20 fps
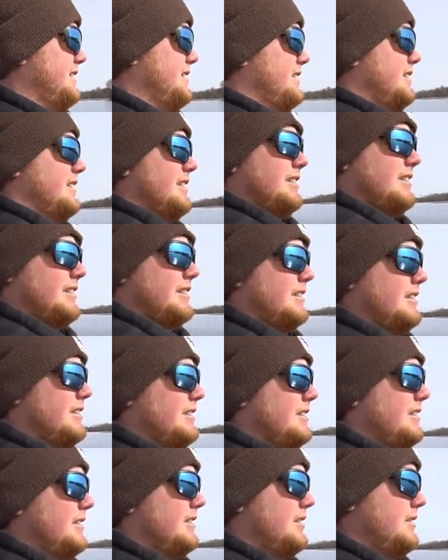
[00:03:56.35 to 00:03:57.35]
They're gonna be
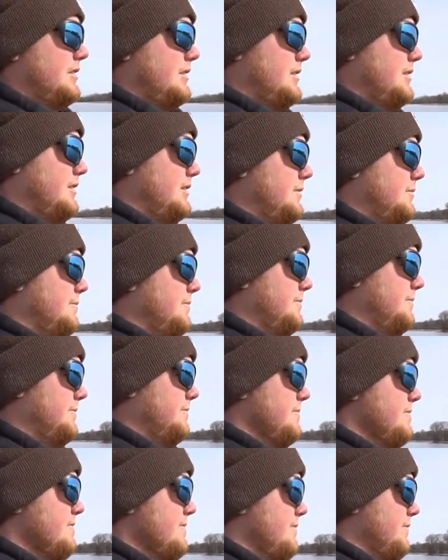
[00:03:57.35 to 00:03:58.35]
dry, nice and
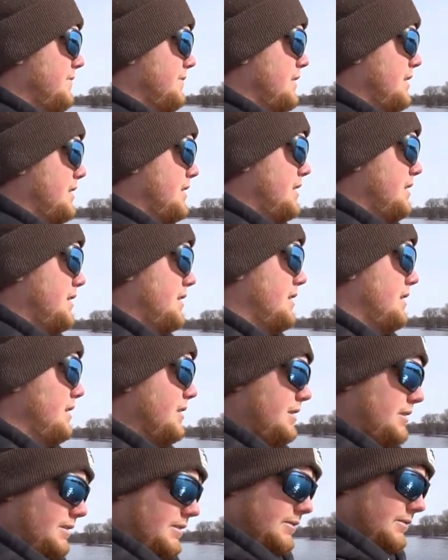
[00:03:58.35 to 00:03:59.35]
warm, and that's
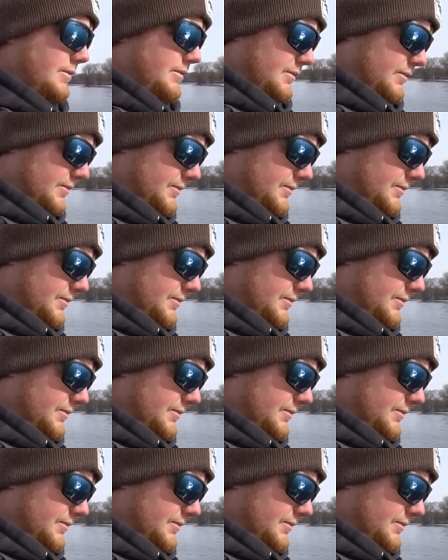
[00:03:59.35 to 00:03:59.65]
exactly what you